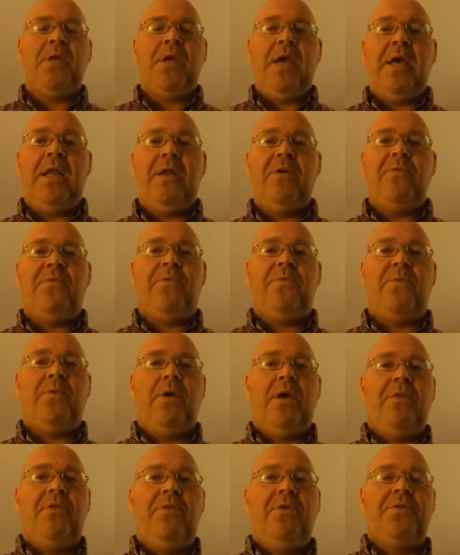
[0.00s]
And if
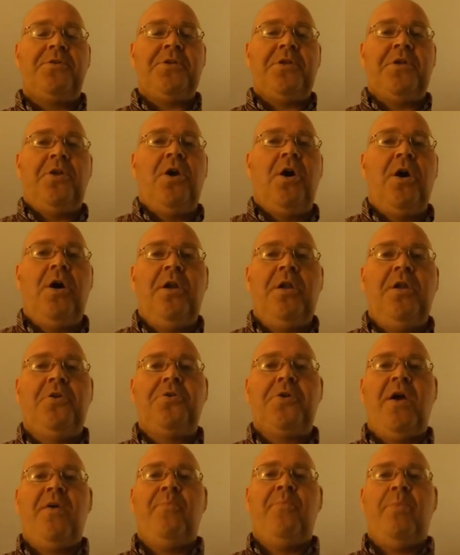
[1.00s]
there's a yard you
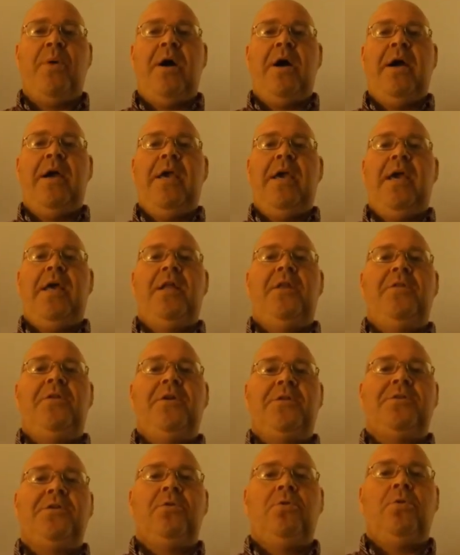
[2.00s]
drive by and it
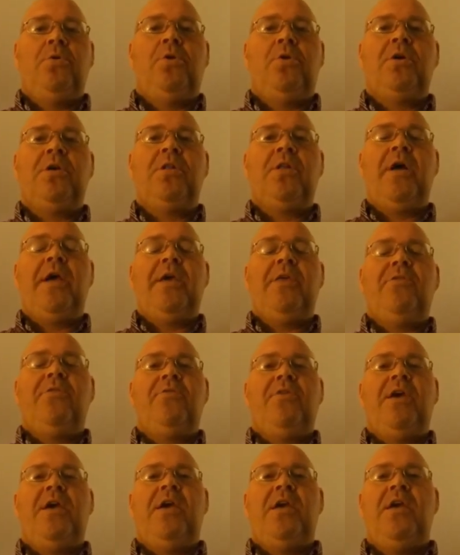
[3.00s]
doesn't look like
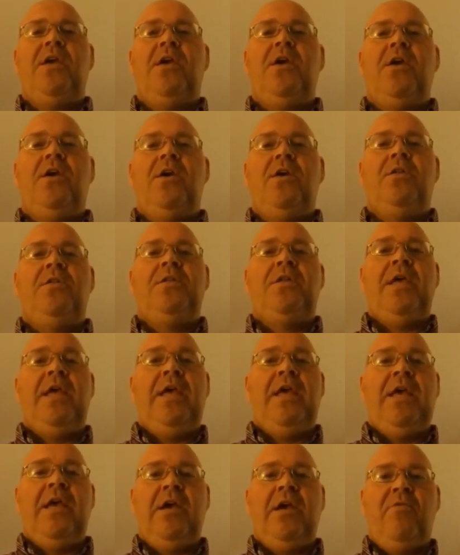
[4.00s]
they
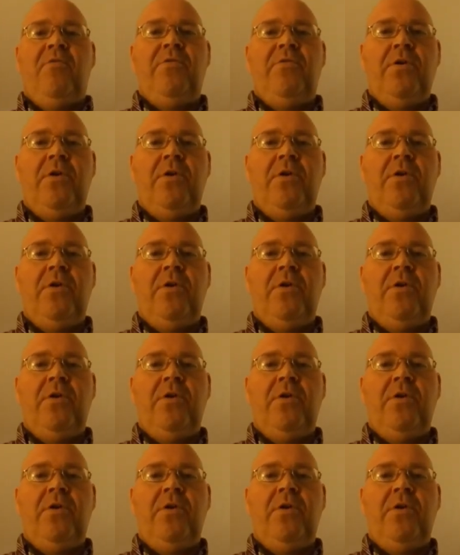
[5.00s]
take care of their